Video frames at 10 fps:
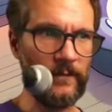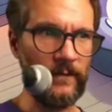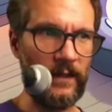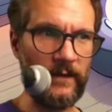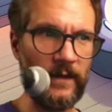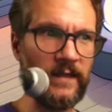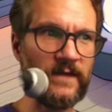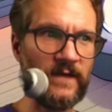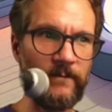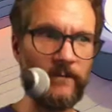And
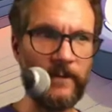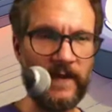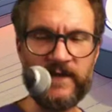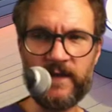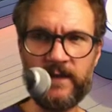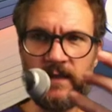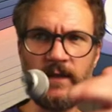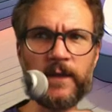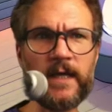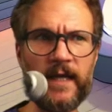that's it basically
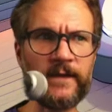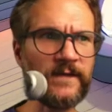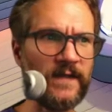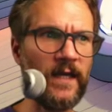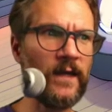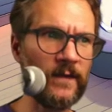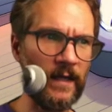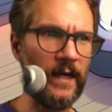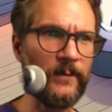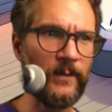the kind of singing that
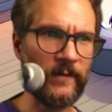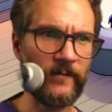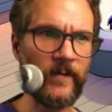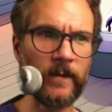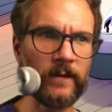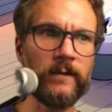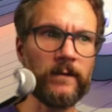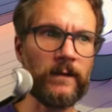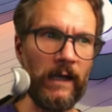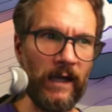I prefer.
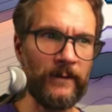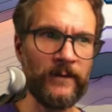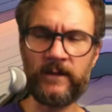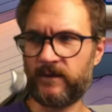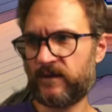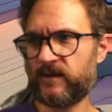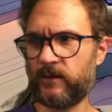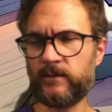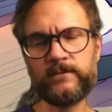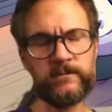I'm not
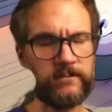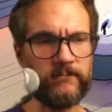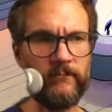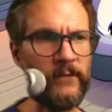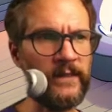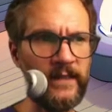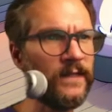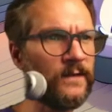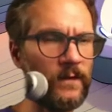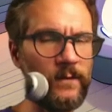so really
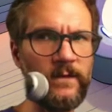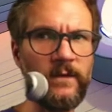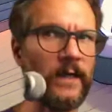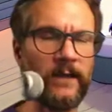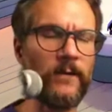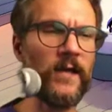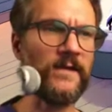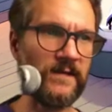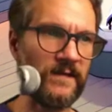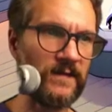into doing
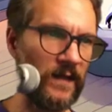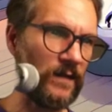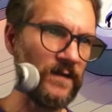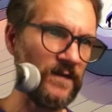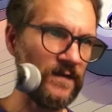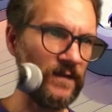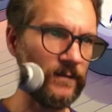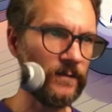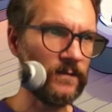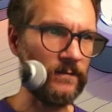runs and scales and
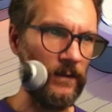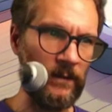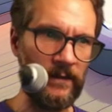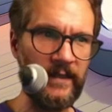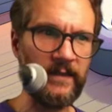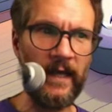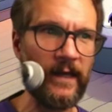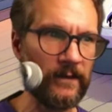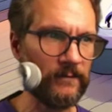stuff. I don't like that.